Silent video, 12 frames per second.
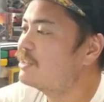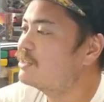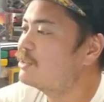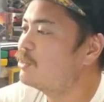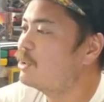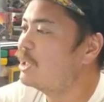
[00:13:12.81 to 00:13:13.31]

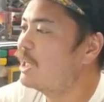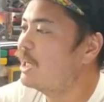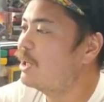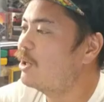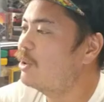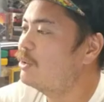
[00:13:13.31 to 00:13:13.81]
So we
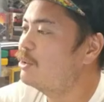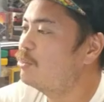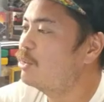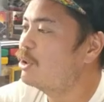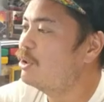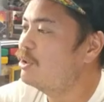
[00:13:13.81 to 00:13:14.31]
got all the
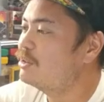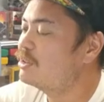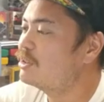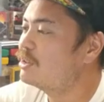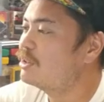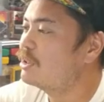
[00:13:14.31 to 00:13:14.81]

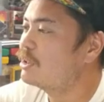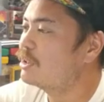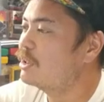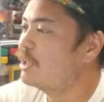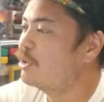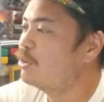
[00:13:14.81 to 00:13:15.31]
birds.
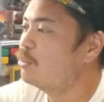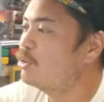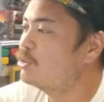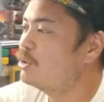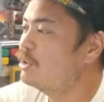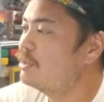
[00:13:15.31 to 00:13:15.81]
Galarian
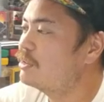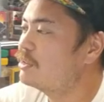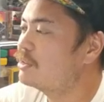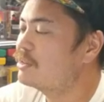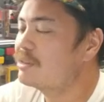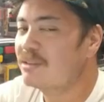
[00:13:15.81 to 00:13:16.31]

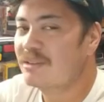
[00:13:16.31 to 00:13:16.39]
Moltres.